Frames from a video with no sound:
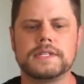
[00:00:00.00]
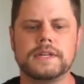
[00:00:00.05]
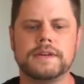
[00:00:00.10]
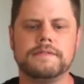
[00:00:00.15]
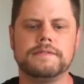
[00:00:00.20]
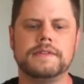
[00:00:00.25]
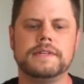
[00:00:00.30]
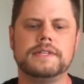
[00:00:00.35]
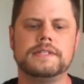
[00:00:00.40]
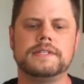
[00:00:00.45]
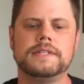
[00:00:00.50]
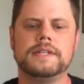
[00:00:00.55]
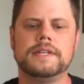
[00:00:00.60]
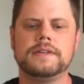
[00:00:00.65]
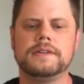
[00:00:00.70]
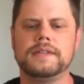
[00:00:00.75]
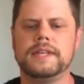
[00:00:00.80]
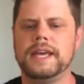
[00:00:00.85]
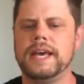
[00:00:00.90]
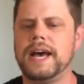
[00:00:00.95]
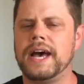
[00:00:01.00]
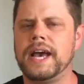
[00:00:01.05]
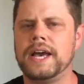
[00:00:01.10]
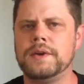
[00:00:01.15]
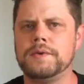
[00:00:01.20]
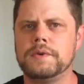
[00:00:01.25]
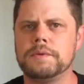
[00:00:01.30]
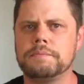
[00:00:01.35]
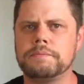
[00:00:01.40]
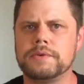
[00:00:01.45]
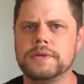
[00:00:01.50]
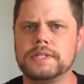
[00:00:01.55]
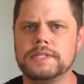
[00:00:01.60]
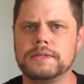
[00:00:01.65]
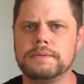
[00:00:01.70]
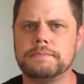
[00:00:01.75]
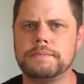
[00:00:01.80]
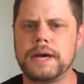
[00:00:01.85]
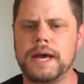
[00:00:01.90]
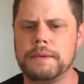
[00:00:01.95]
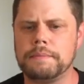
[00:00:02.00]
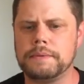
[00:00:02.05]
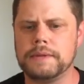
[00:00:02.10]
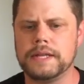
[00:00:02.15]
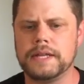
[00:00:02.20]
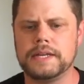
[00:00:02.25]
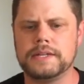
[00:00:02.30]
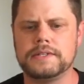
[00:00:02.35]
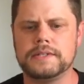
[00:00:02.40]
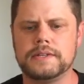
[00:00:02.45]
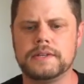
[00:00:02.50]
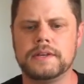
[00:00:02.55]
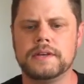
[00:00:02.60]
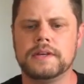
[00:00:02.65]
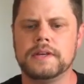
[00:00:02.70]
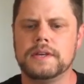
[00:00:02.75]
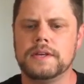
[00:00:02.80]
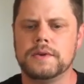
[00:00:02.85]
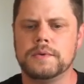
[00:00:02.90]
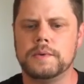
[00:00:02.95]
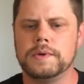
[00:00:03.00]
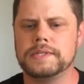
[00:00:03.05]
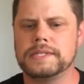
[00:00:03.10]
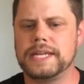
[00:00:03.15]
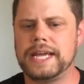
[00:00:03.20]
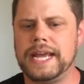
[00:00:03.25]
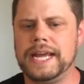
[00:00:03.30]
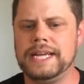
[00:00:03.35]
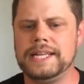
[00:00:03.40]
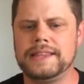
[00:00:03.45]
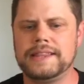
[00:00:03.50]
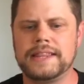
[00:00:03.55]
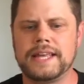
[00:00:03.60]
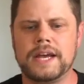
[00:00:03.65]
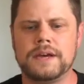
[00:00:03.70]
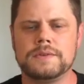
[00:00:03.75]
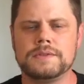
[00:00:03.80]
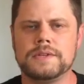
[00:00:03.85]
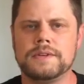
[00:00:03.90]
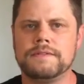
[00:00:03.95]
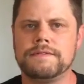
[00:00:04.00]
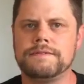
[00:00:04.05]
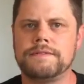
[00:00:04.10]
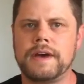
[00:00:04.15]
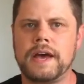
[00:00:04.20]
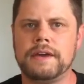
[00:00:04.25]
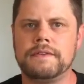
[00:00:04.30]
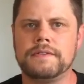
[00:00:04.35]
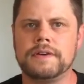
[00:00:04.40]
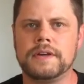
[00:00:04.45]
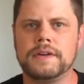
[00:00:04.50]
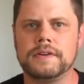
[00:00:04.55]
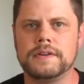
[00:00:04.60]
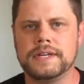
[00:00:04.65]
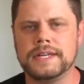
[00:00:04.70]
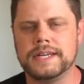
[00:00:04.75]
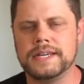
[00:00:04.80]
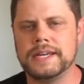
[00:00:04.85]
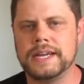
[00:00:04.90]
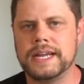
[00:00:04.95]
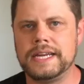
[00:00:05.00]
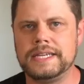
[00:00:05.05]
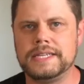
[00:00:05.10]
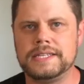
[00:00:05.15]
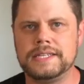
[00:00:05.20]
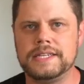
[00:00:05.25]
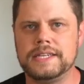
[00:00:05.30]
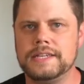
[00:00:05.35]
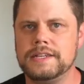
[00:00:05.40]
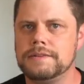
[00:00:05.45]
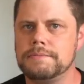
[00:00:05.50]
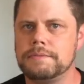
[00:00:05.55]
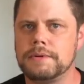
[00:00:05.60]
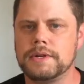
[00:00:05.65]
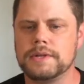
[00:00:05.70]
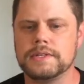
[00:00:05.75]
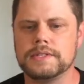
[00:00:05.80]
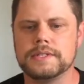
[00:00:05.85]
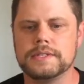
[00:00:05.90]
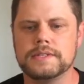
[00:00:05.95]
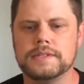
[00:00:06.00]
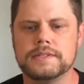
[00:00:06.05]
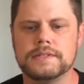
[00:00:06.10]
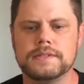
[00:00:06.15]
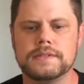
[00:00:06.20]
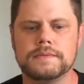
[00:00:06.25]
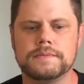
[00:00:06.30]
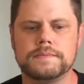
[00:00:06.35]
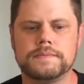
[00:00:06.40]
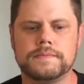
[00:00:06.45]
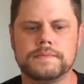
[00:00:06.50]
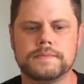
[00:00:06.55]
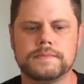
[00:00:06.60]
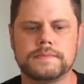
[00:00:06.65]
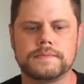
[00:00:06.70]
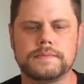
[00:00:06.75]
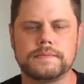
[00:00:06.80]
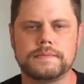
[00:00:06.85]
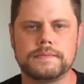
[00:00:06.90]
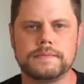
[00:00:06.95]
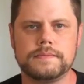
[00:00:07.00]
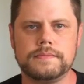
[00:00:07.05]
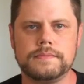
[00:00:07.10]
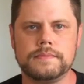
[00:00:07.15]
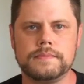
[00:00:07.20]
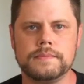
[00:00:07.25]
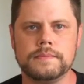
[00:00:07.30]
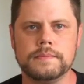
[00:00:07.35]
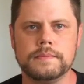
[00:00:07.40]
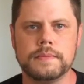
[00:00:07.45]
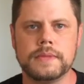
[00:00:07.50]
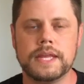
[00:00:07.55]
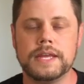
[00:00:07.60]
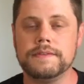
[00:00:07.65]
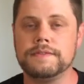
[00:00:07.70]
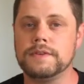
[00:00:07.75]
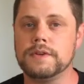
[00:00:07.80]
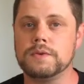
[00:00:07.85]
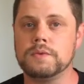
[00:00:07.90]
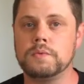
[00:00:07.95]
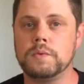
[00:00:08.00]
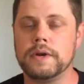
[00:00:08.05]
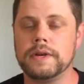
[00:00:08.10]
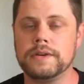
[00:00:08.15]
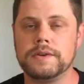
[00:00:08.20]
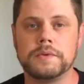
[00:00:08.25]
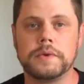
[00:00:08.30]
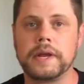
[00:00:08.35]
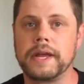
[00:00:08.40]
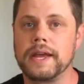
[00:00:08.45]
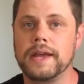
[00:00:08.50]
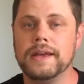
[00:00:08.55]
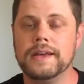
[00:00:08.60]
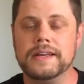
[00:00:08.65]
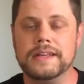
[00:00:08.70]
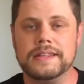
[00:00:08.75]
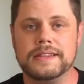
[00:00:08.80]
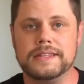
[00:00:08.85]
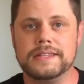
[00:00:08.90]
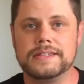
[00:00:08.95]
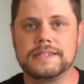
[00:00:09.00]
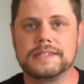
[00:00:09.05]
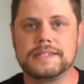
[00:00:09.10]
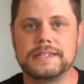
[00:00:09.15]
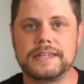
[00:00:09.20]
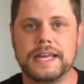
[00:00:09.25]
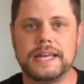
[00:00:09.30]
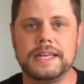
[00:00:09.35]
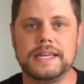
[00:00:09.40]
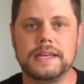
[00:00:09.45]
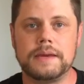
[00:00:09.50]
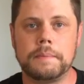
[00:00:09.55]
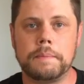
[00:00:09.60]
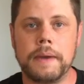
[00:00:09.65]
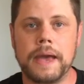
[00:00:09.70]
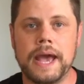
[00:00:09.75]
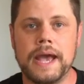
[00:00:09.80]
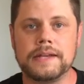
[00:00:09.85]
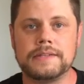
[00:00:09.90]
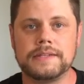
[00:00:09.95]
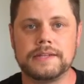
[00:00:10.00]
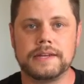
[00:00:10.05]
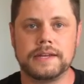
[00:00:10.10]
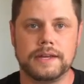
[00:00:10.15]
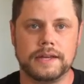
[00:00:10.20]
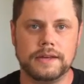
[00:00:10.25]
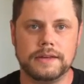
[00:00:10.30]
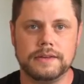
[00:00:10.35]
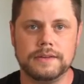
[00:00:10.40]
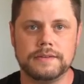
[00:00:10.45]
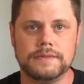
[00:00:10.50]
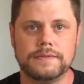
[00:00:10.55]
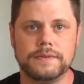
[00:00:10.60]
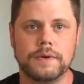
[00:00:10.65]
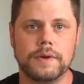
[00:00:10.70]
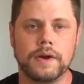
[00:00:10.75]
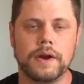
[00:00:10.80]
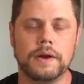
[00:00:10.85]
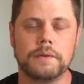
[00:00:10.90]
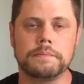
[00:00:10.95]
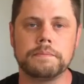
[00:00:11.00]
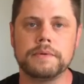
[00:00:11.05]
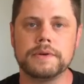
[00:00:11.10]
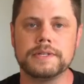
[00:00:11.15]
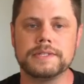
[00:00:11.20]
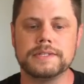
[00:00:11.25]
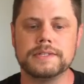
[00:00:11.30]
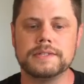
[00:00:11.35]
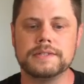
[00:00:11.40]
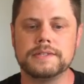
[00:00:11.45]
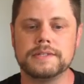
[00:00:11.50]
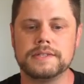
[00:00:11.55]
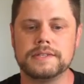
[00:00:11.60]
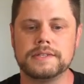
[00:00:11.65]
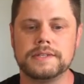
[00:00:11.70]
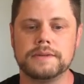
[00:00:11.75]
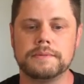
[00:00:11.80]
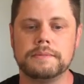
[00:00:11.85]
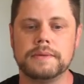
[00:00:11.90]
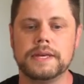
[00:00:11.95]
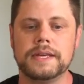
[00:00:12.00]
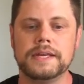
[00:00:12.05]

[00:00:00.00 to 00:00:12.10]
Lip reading: of this year, the Iowa prison population was 8,519 persons. If you're wondering, the state capacity for our prison system